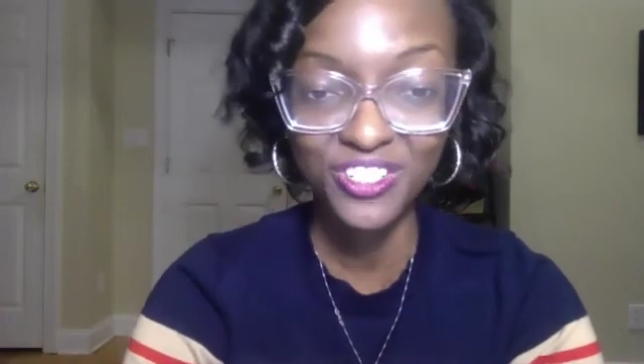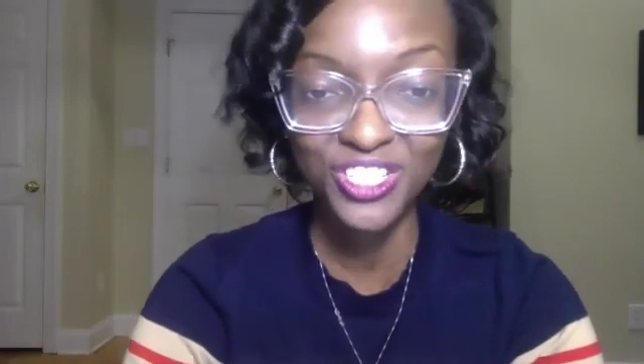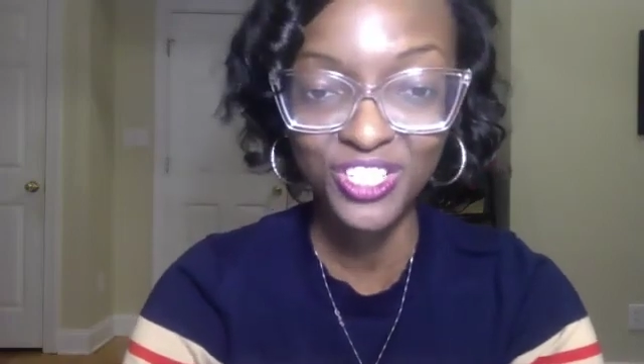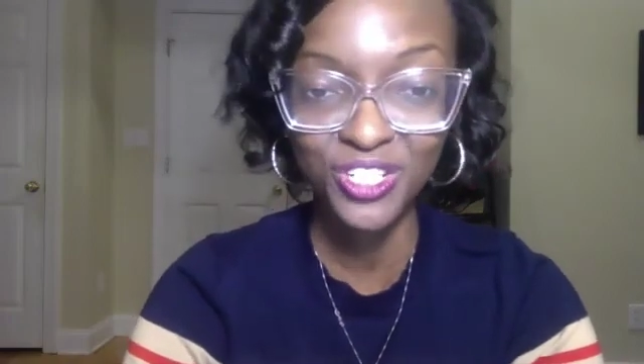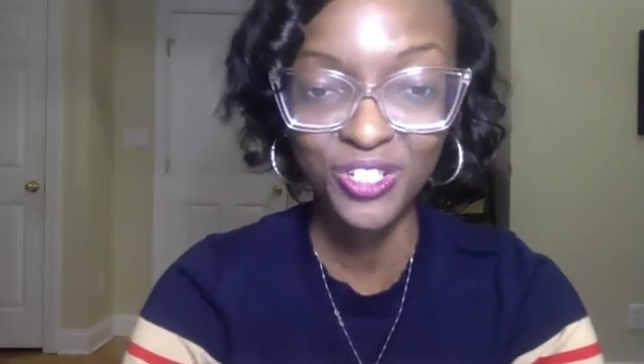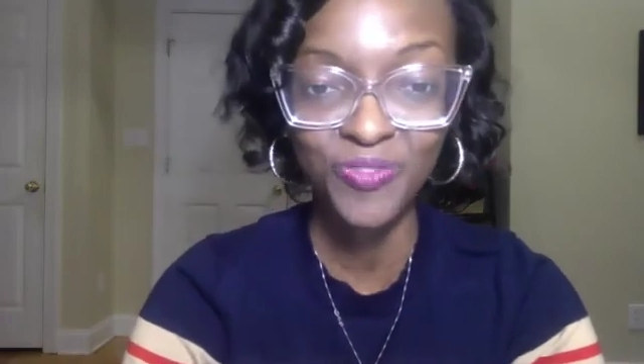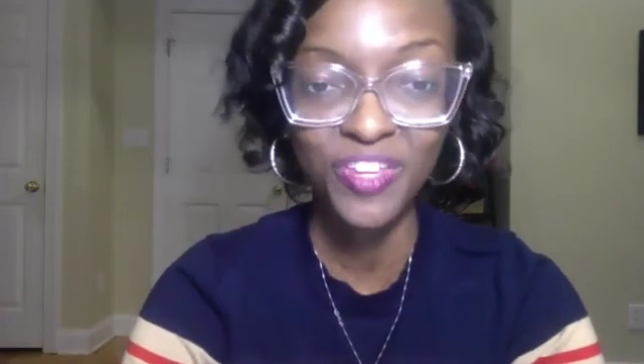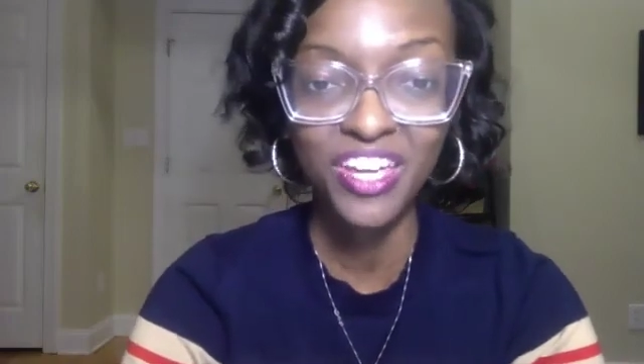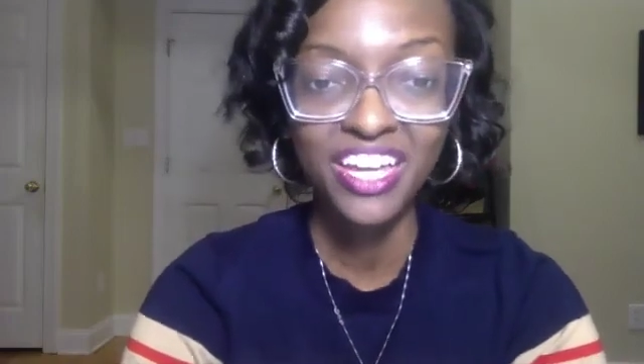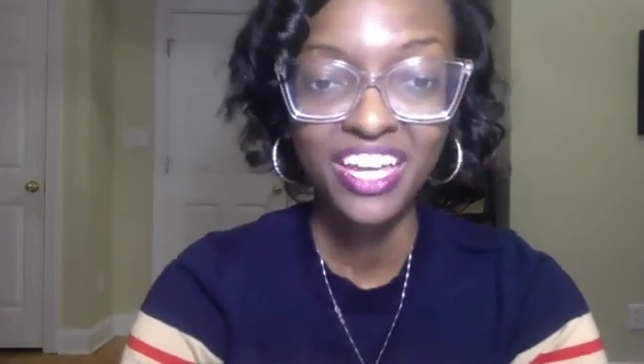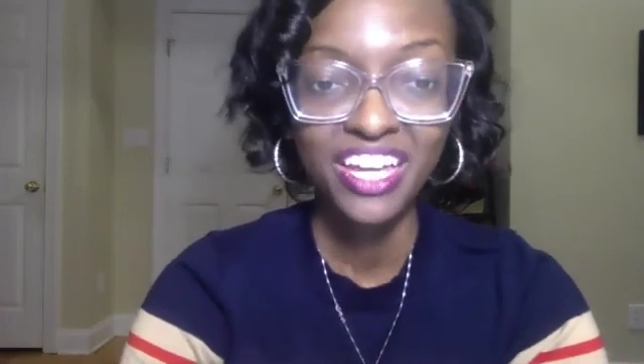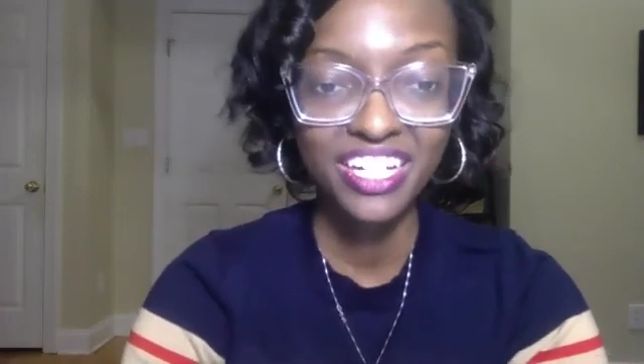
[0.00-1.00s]
So
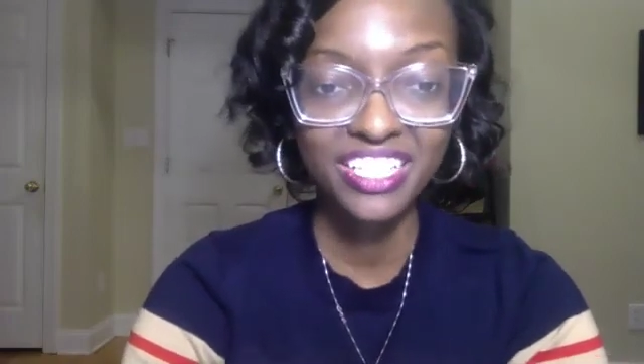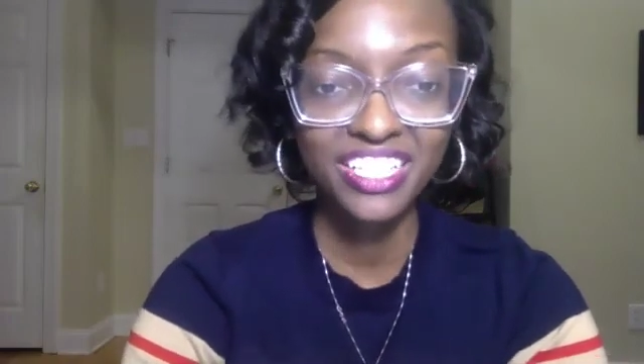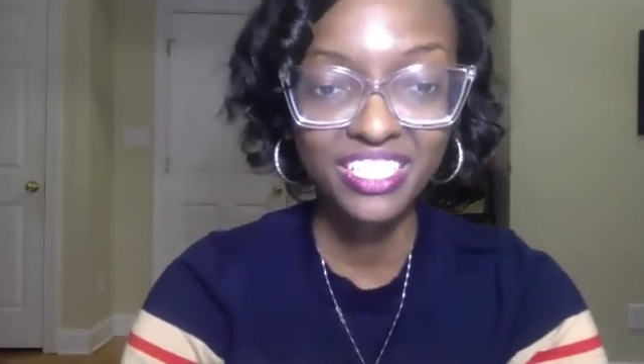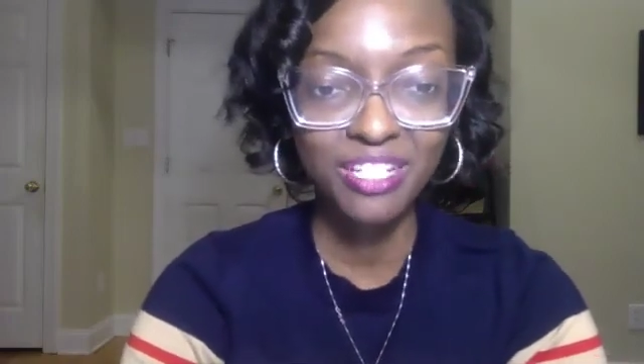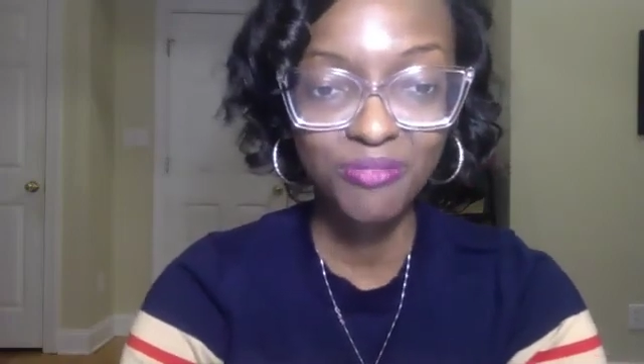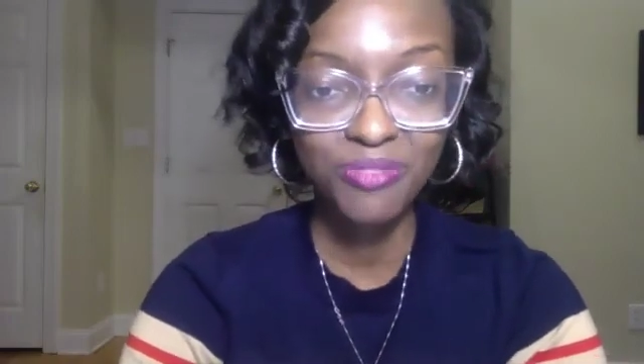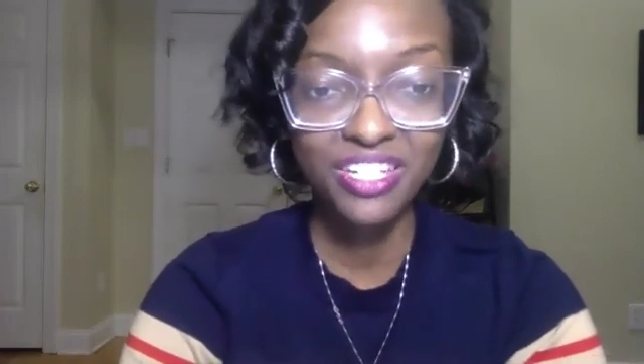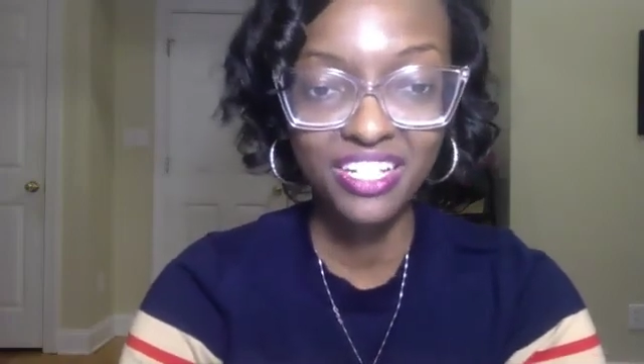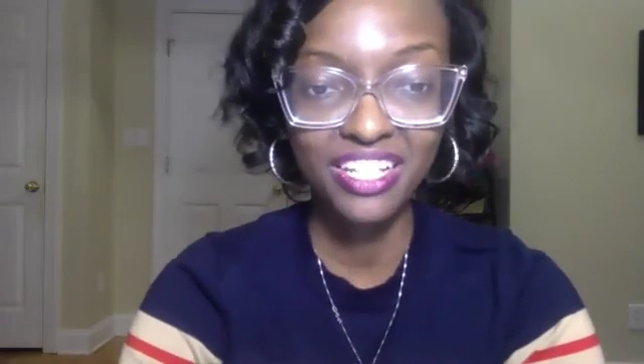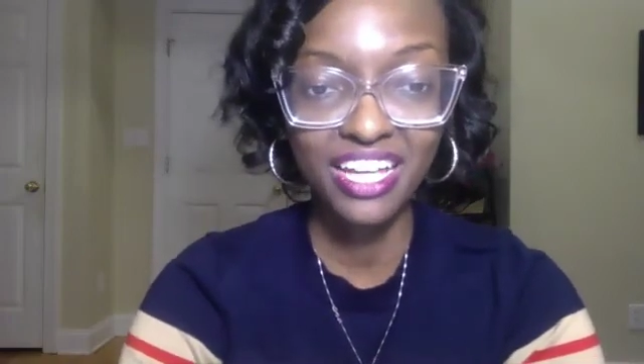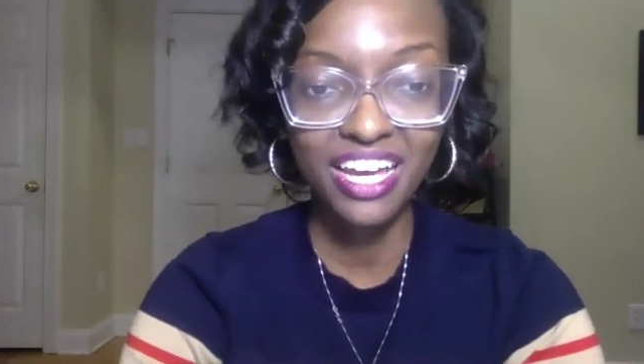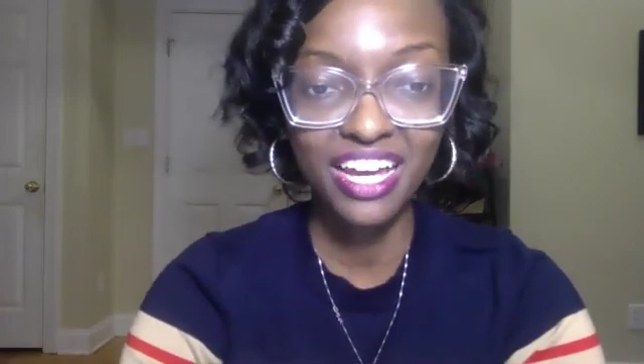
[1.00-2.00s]
it's
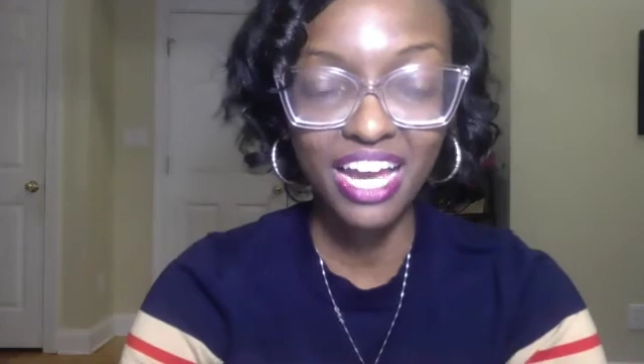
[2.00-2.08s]
something that